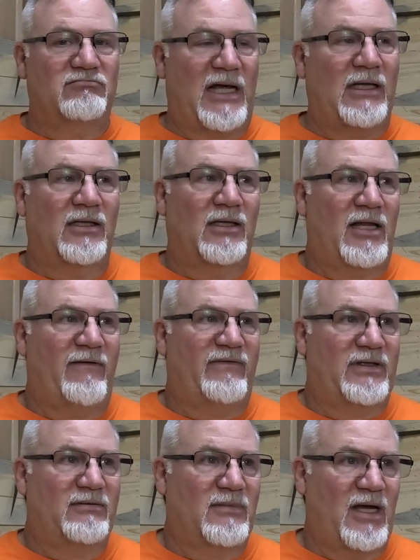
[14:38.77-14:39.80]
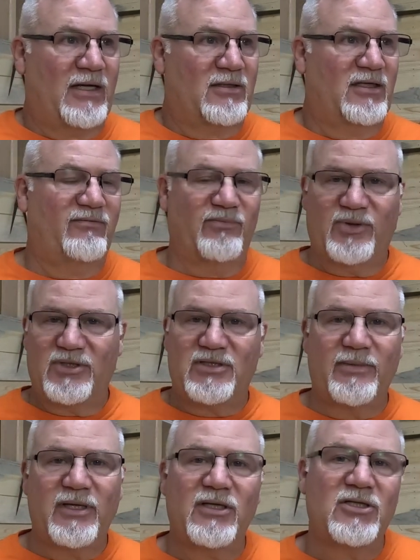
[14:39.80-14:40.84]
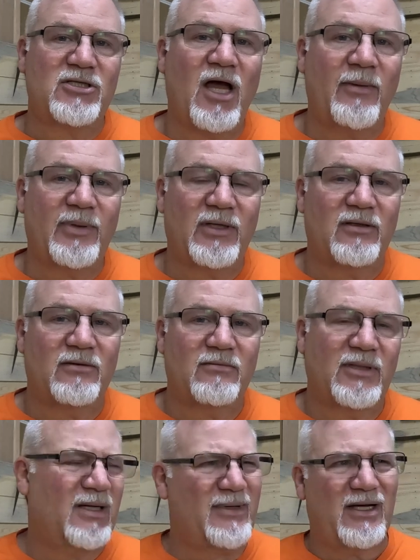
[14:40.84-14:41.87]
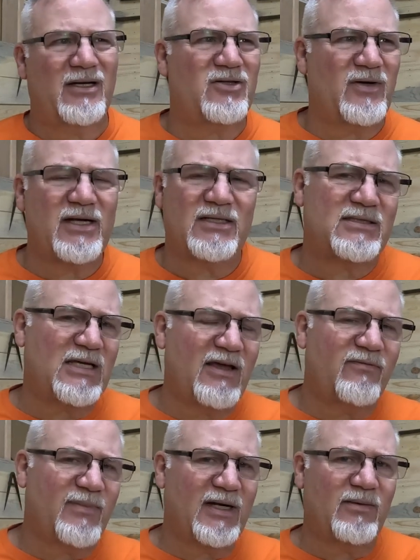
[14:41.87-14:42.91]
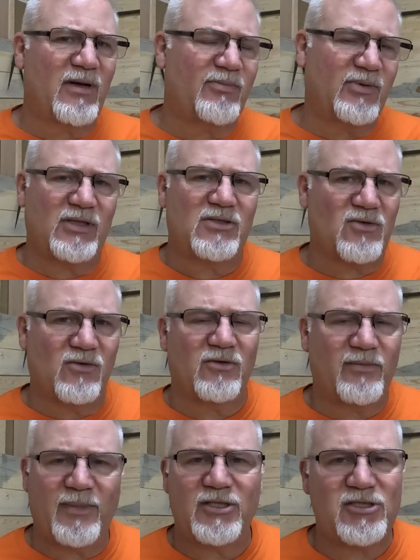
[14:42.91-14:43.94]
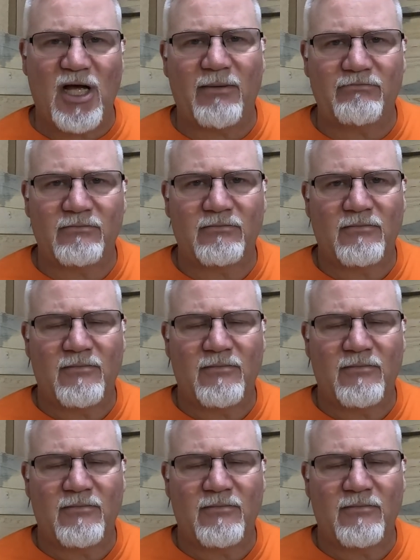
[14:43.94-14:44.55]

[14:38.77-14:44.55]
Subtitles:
I love it. I could even put some in the shop here. But I'm not going to try to save money by putting solar in my shop.